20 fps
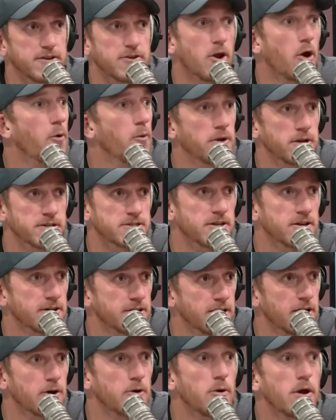no one is going to
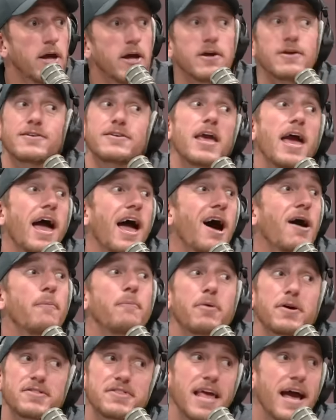go, yeah,
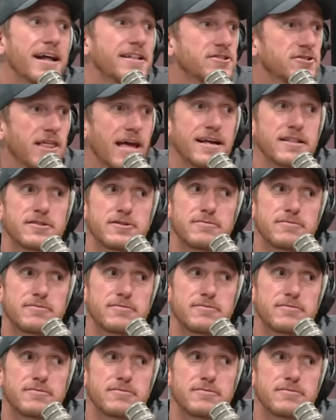but that